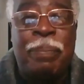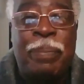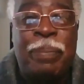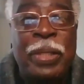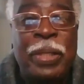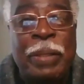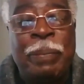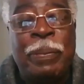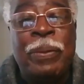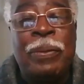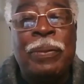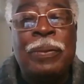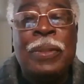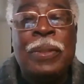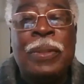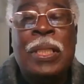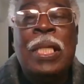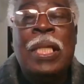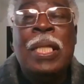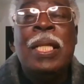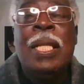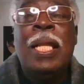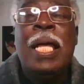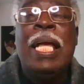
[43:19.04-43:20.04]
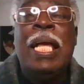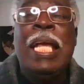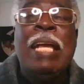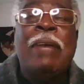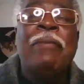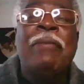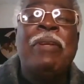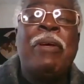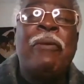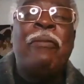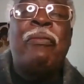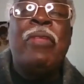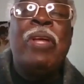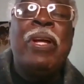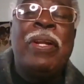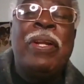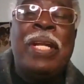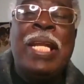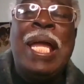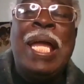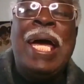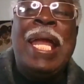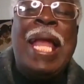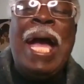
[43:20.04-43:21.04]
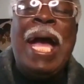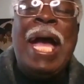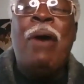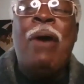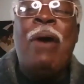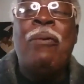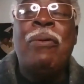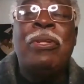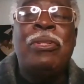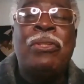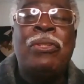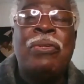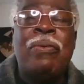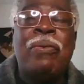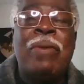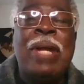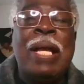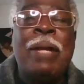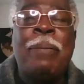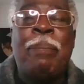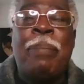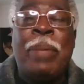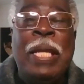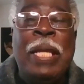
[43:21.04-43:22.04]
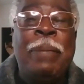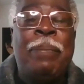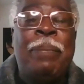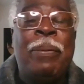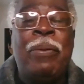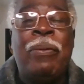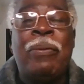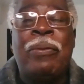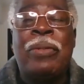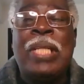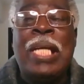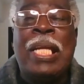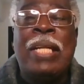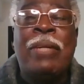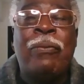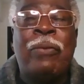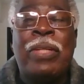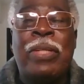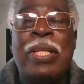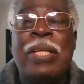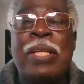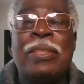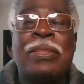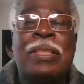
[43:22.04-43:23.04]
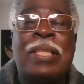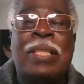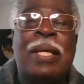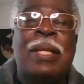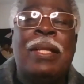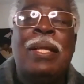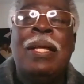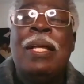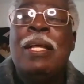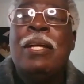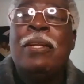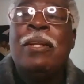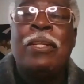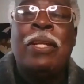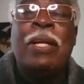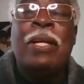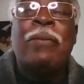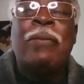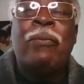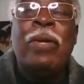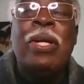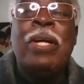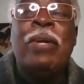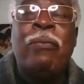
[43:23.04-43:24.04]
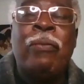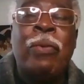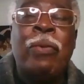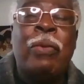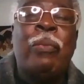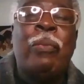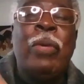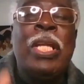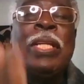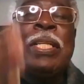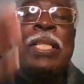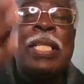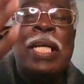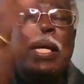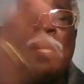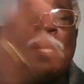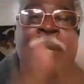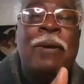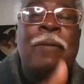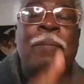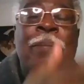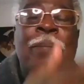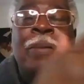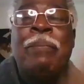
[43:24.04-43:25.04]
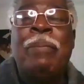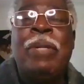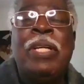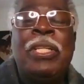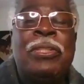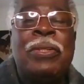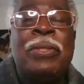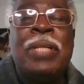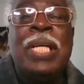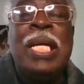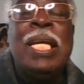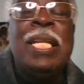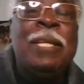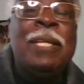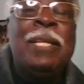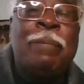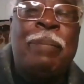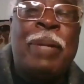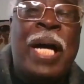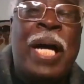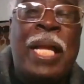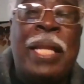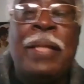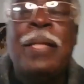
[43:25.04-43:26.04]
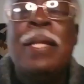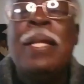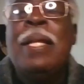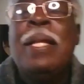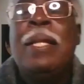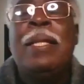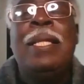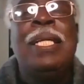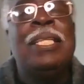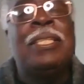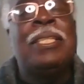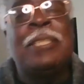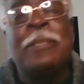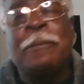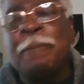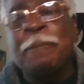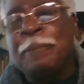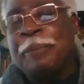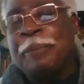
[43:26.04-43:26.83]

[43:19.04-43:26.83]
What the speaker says: people, even if they're not our direct people, that we're willing to help and mentor anybody. Listen,